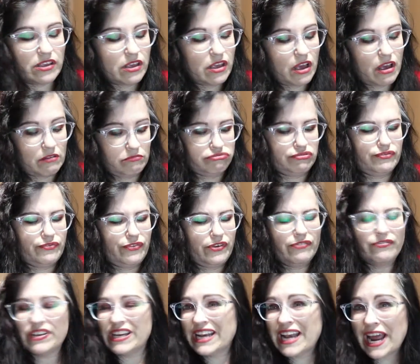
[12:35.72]
up oh,
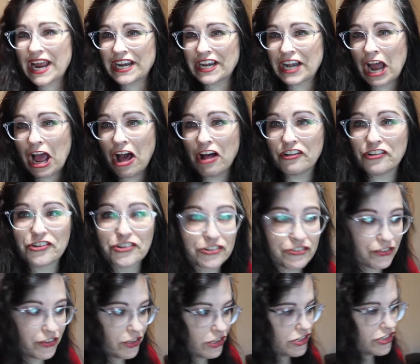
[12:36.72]
$59
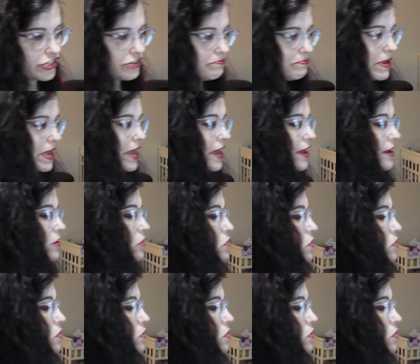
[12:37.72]
for the gym bag.